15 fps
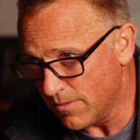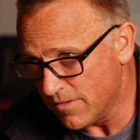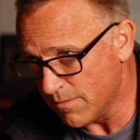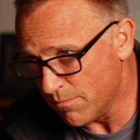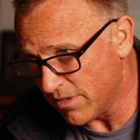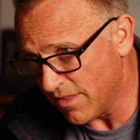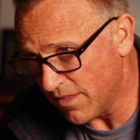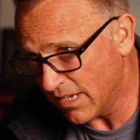to
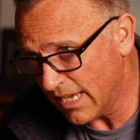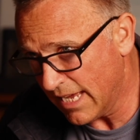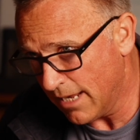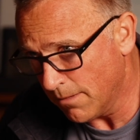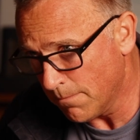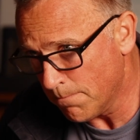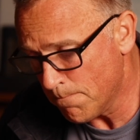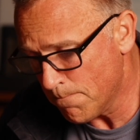Brother
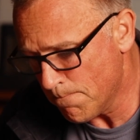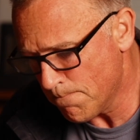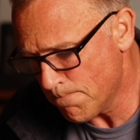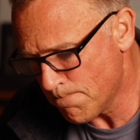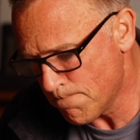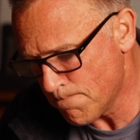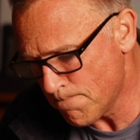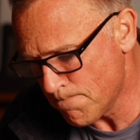Callum.
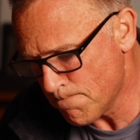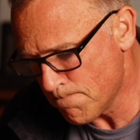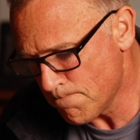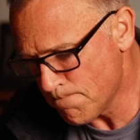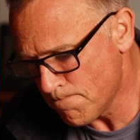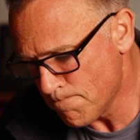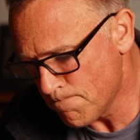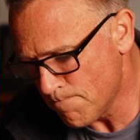
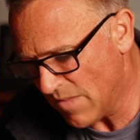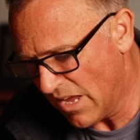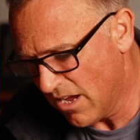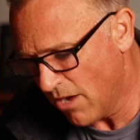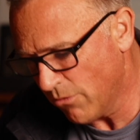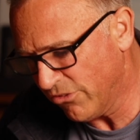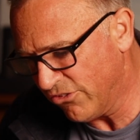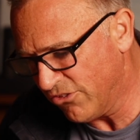
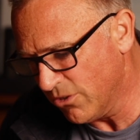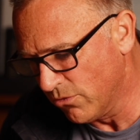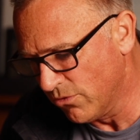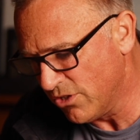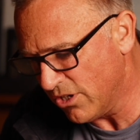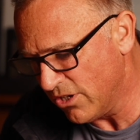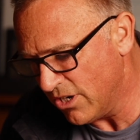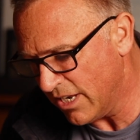I was still
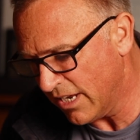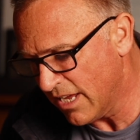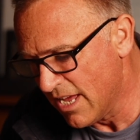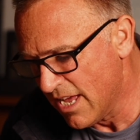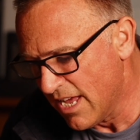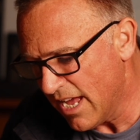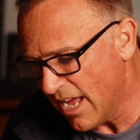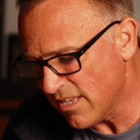turning
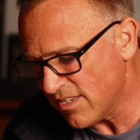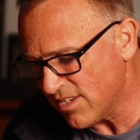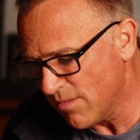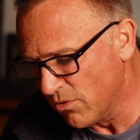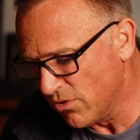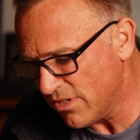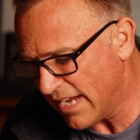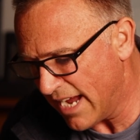and
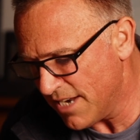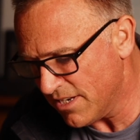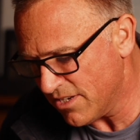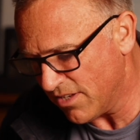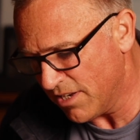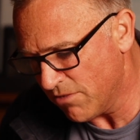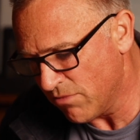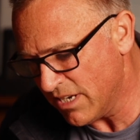
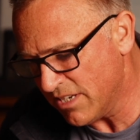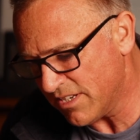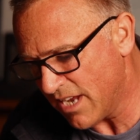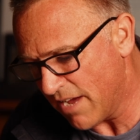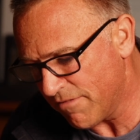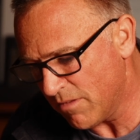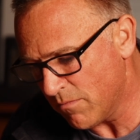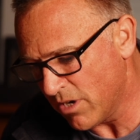simultaneously
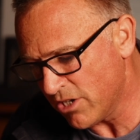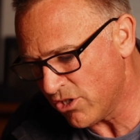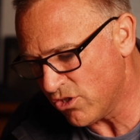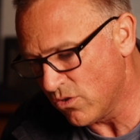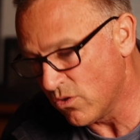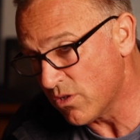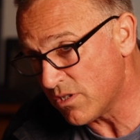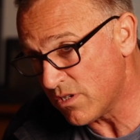restuffing my
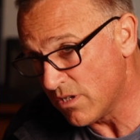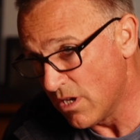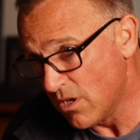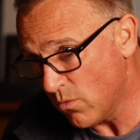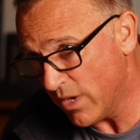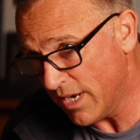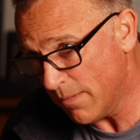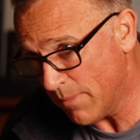shorts
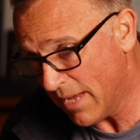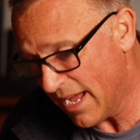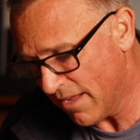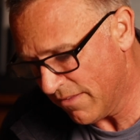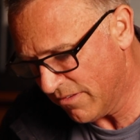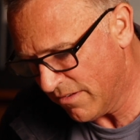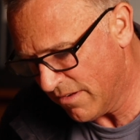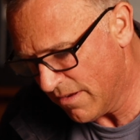when he
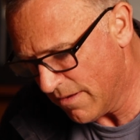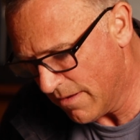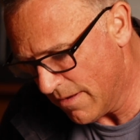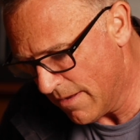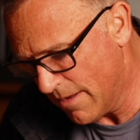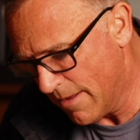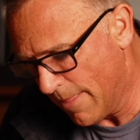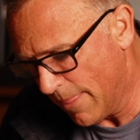pounced,
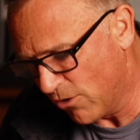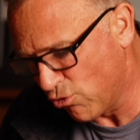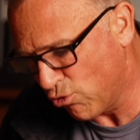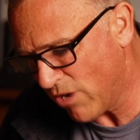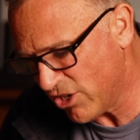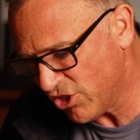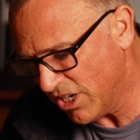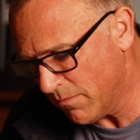
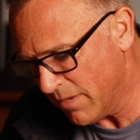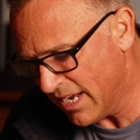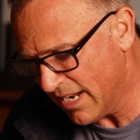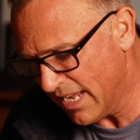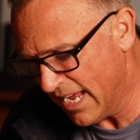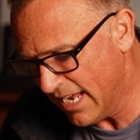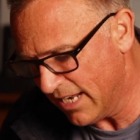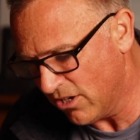crushing me in
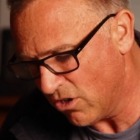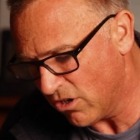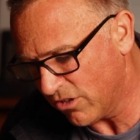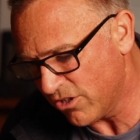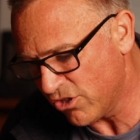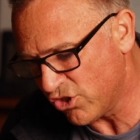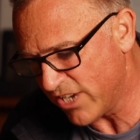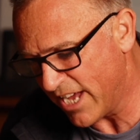a headlock
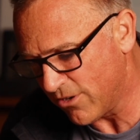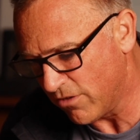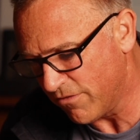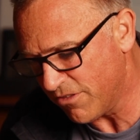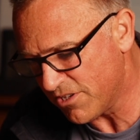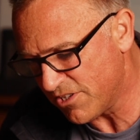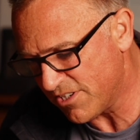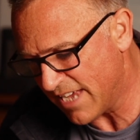that shut off
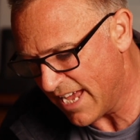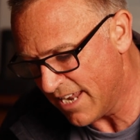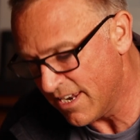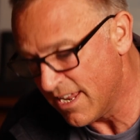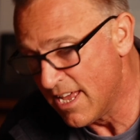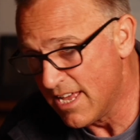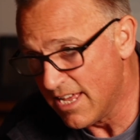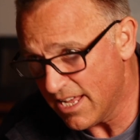the sun
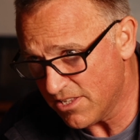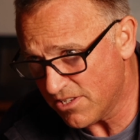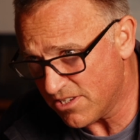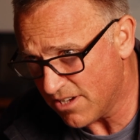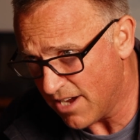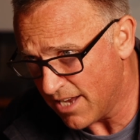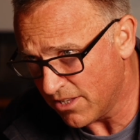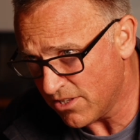and
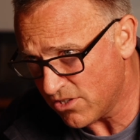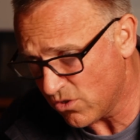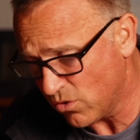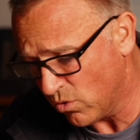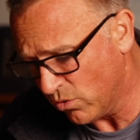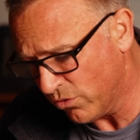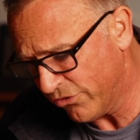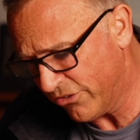silenced
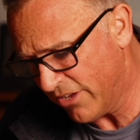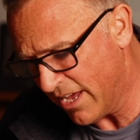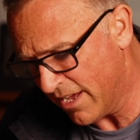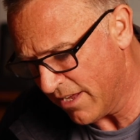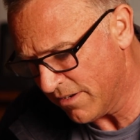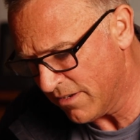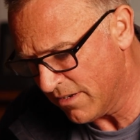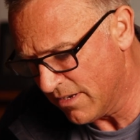all
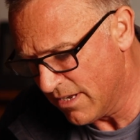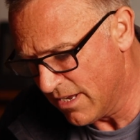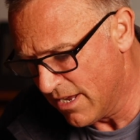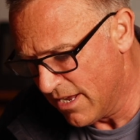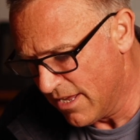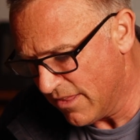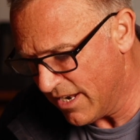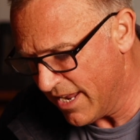sound.
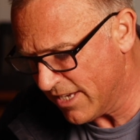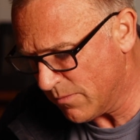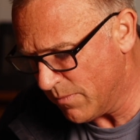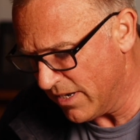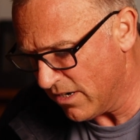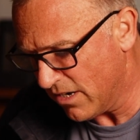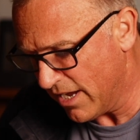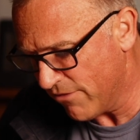The next
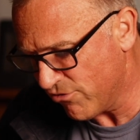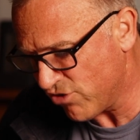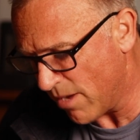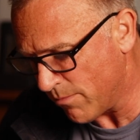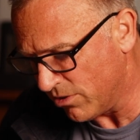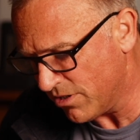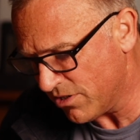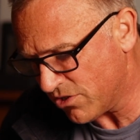bit I have
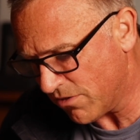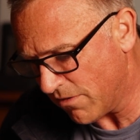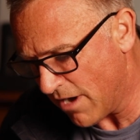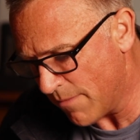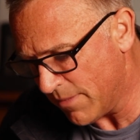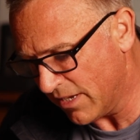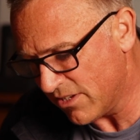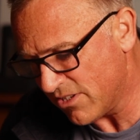trouble
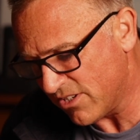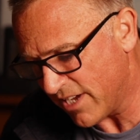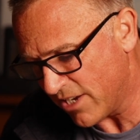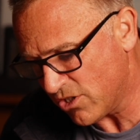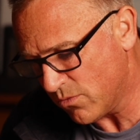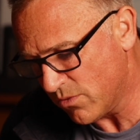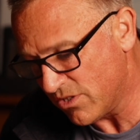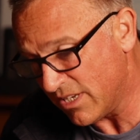describing,
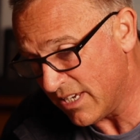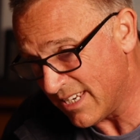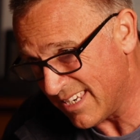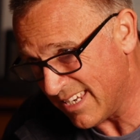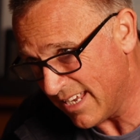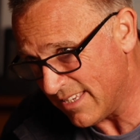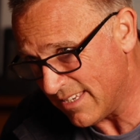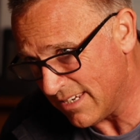such was the
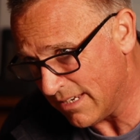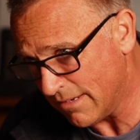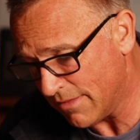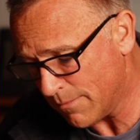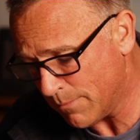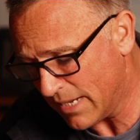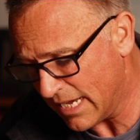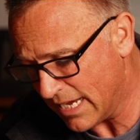intensity of the
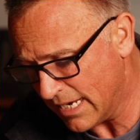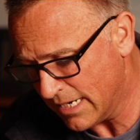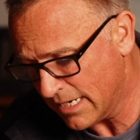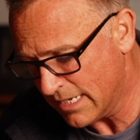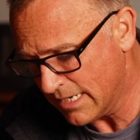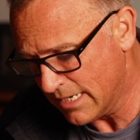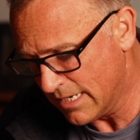pain.